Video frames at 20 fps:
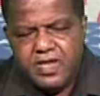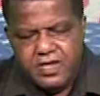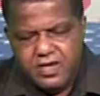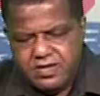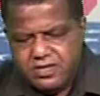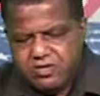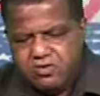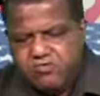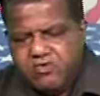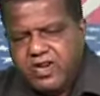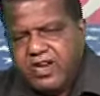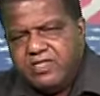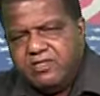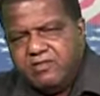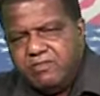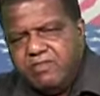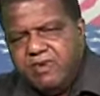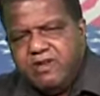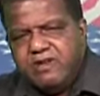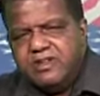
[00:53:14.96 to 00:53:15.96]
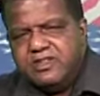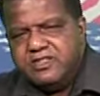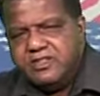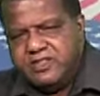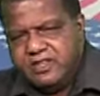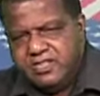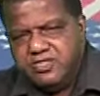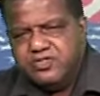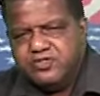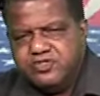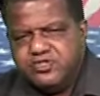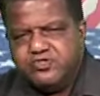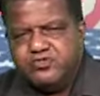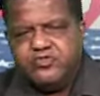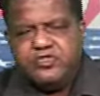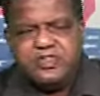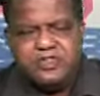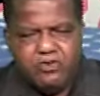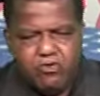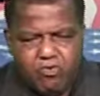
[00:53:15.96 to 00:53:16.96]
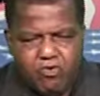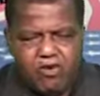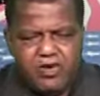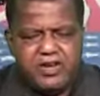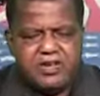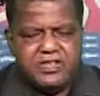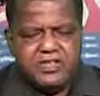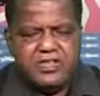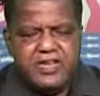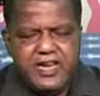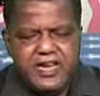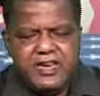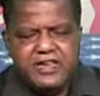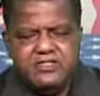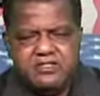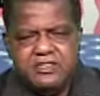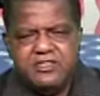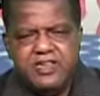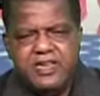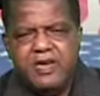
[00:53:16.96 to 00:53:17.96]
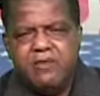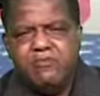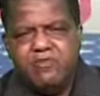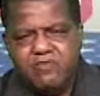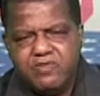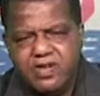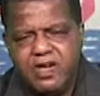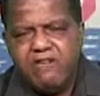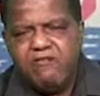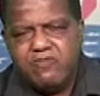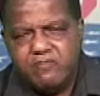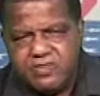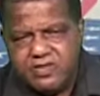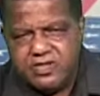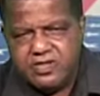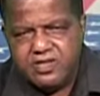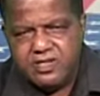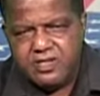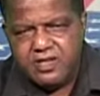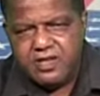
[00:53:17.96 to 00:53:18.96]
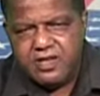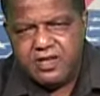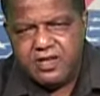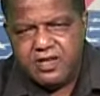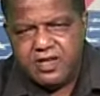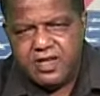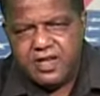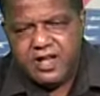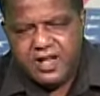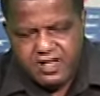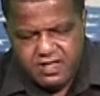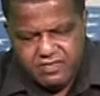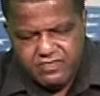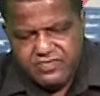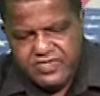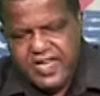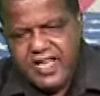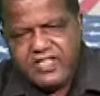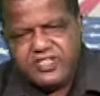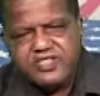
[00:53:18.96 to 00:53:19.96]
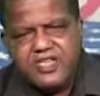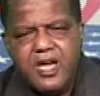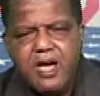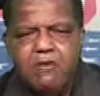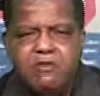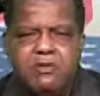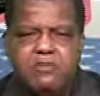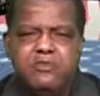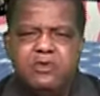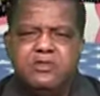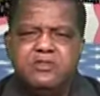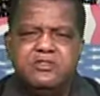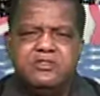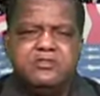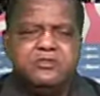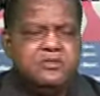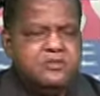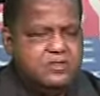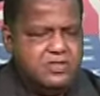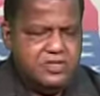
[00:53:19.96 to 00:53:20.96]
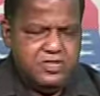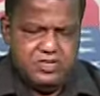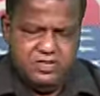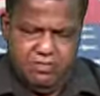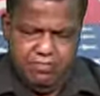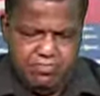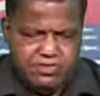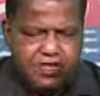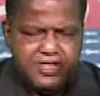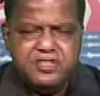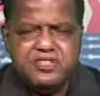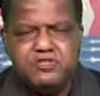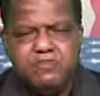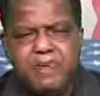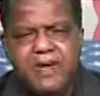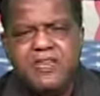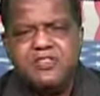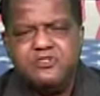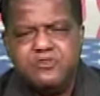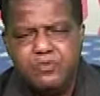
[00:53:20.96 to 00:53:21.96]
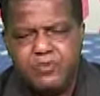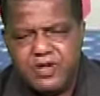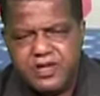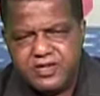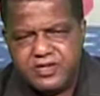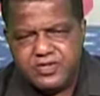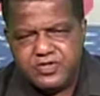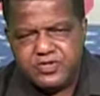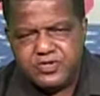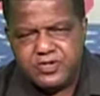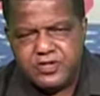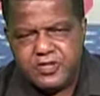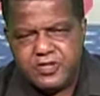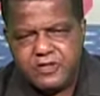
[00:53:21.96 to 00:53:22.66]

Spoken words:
You had American industry working hand in hand with government. That's how we won the bloody space race.